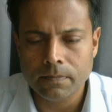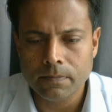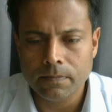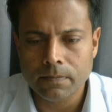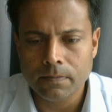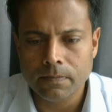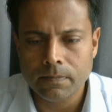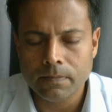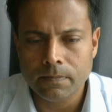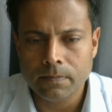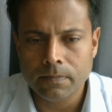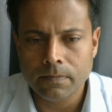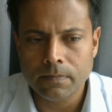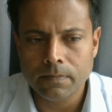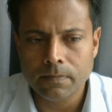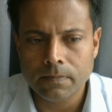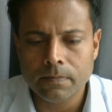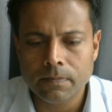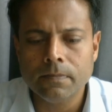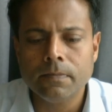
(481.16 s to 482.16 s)

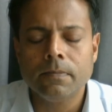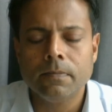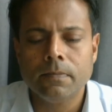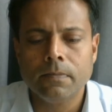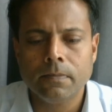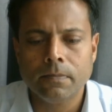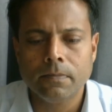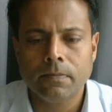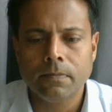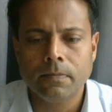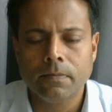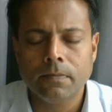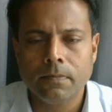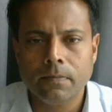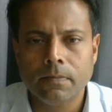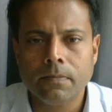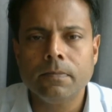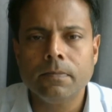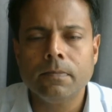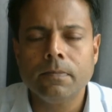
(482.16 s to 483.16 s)

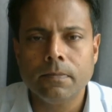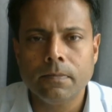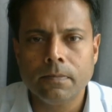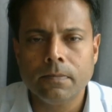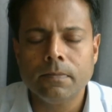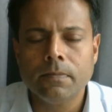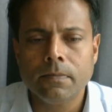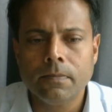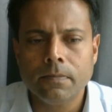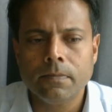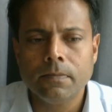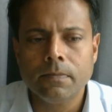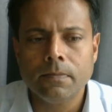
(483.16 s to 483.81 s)
The person shown says nothing.